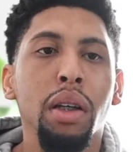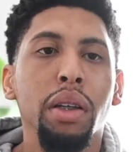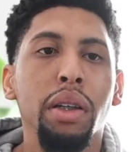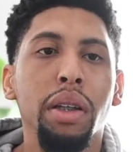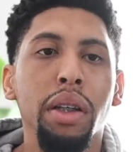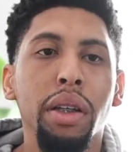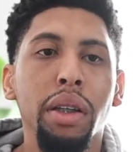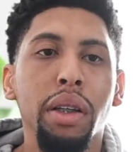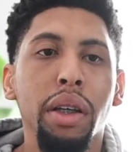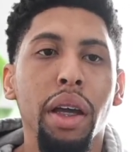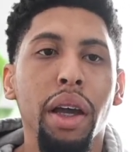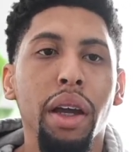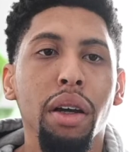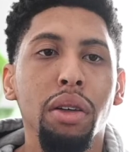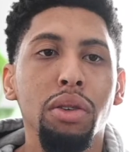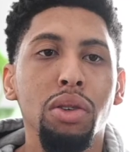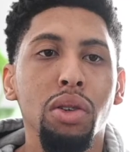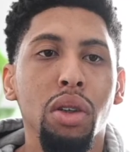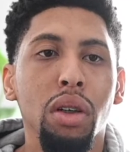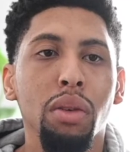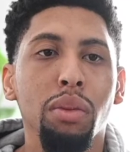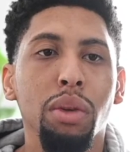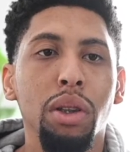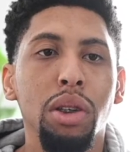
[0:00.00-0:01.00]
The Air
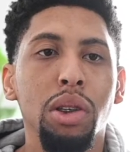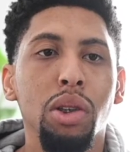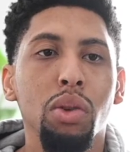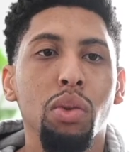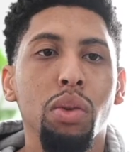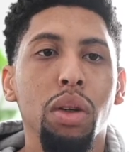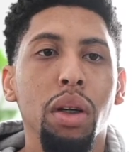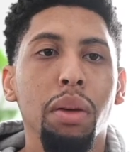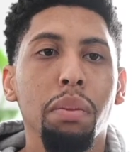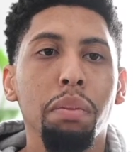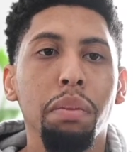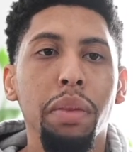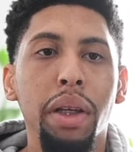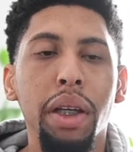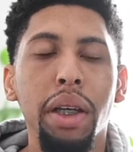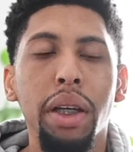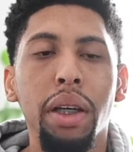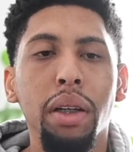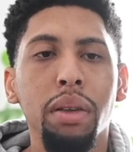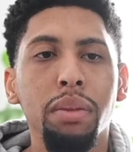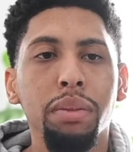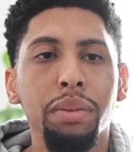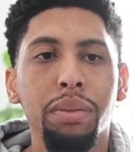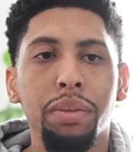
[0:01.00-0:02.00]
Jordan Retro 1
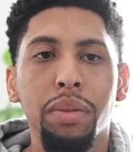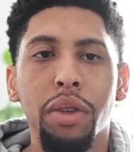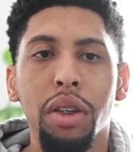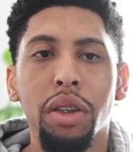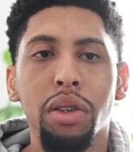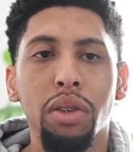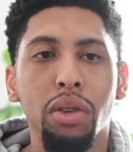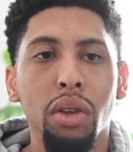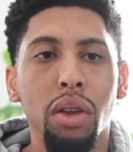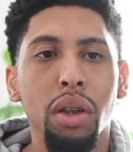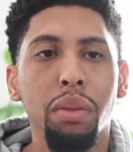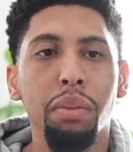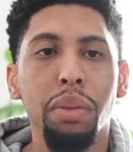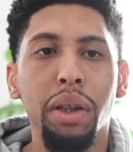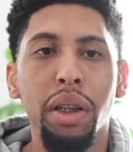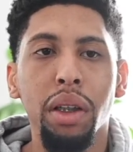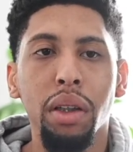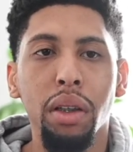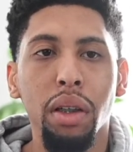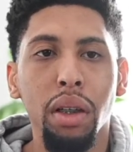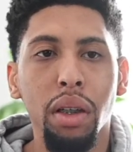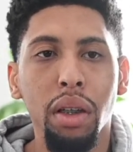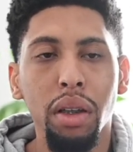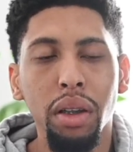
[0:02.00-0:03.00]
Mid is going to
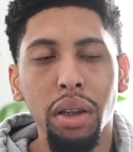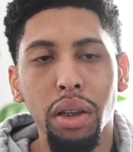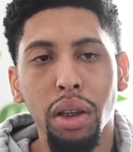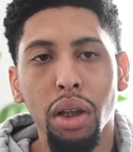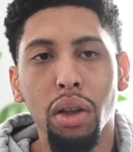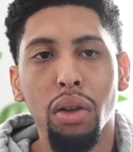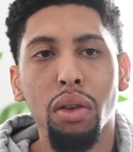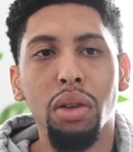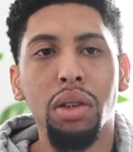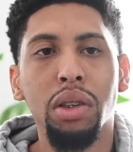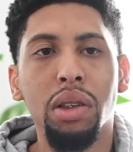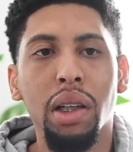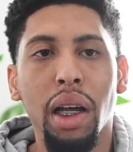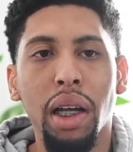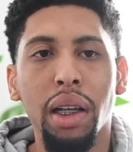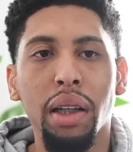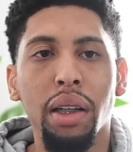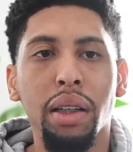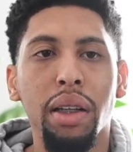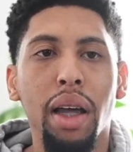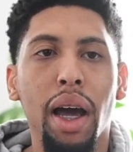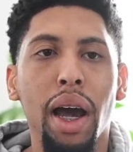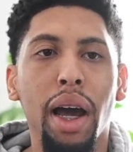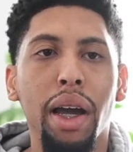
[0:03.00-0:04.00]
be,
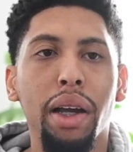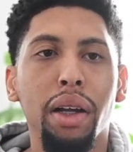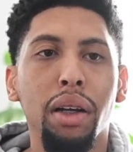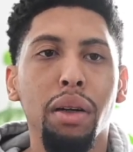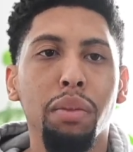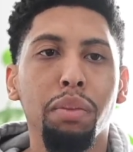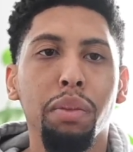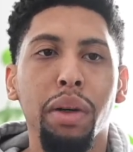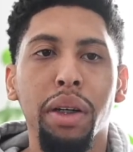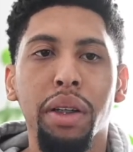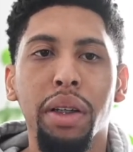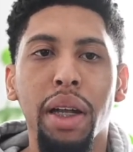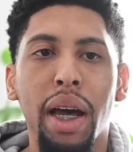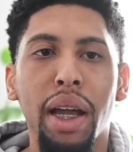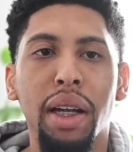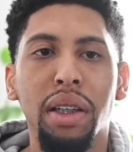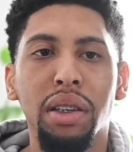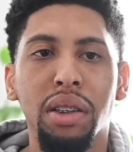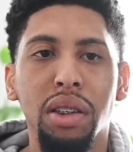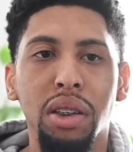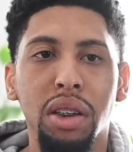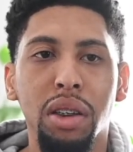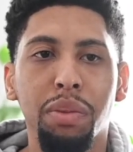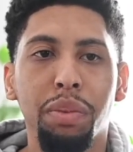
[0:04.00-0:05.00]
slightly higher, but not
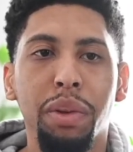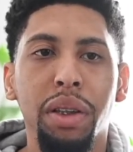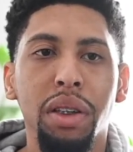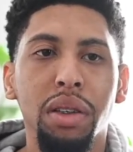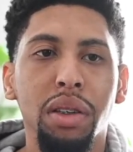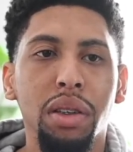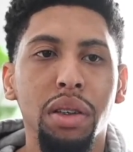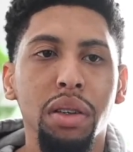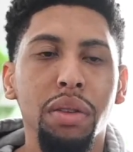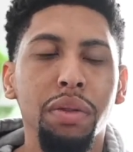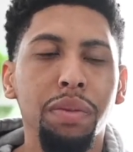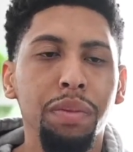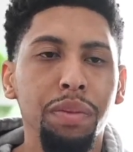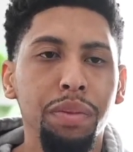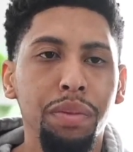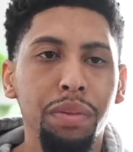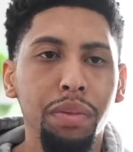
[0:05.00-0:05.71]
as expensive.